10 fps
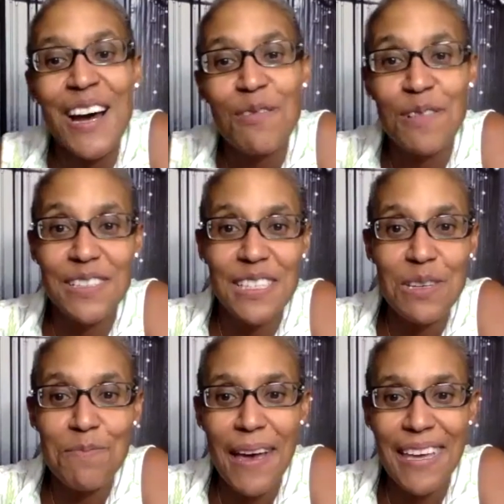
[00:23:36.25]
We'll see
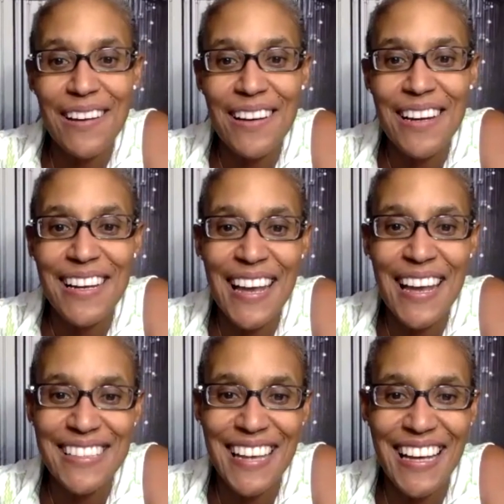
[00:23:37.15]
you back here
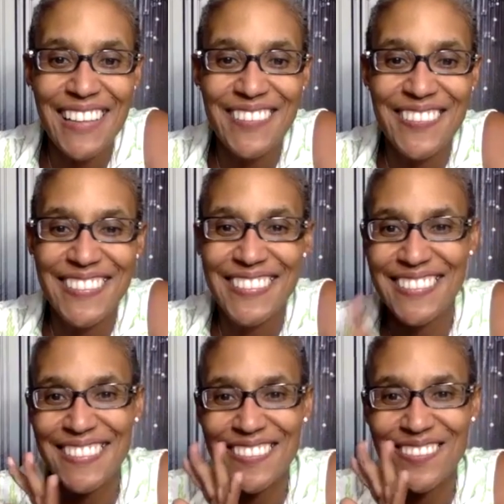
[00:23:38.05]
next time.
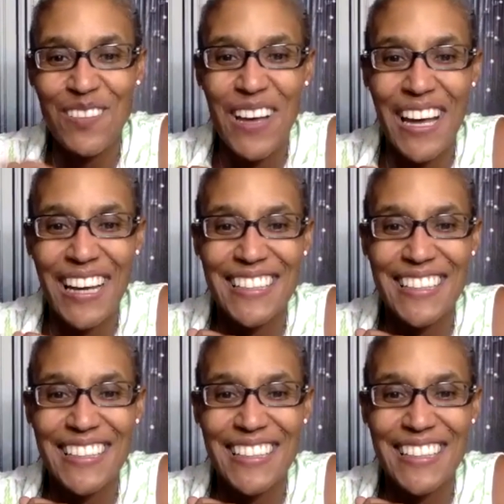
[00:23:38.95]
Bye-bye.